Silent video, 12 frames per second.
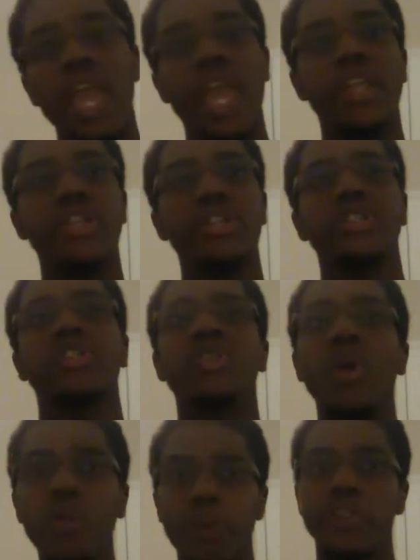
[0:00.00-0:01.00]
And there's
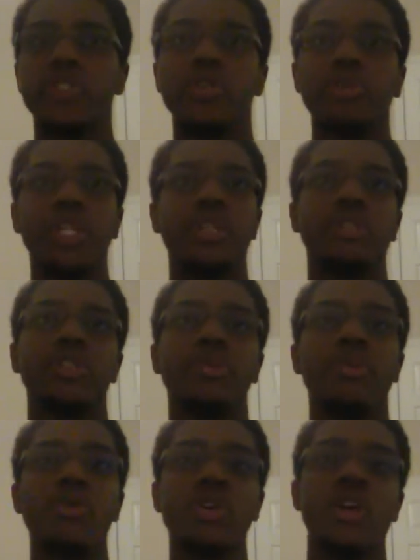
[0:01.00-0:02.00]
no Buster Blader
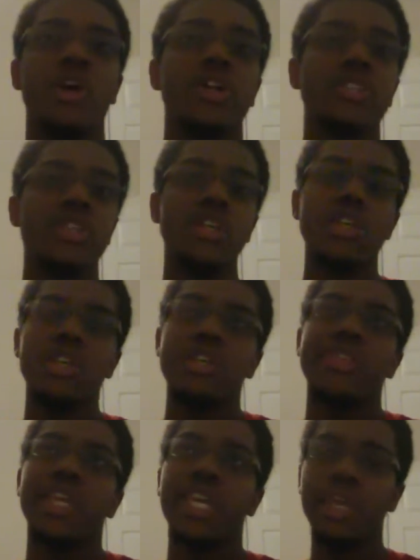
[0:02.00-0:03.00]
support cards
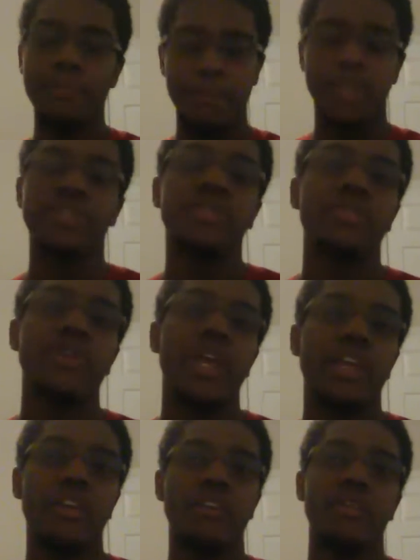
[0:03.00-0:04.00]
that keep Buster
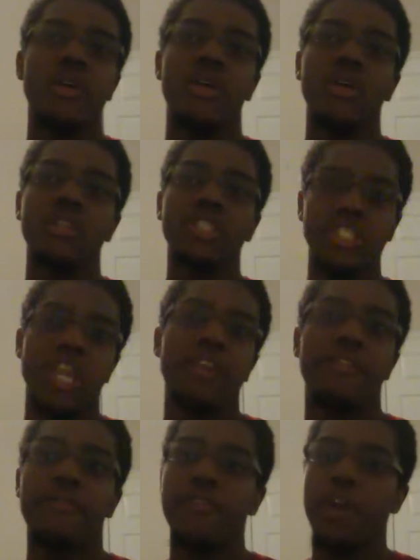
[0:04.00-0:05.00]
Dragon
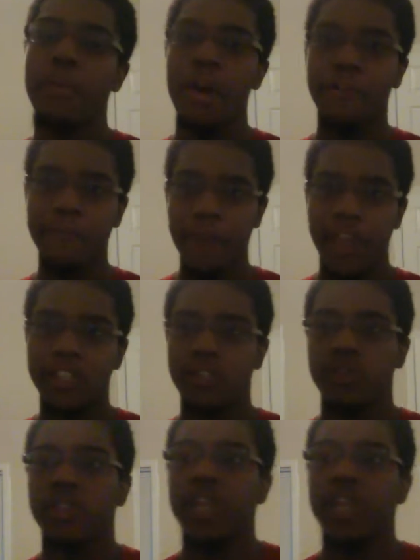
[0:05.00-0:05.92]
safe from effects or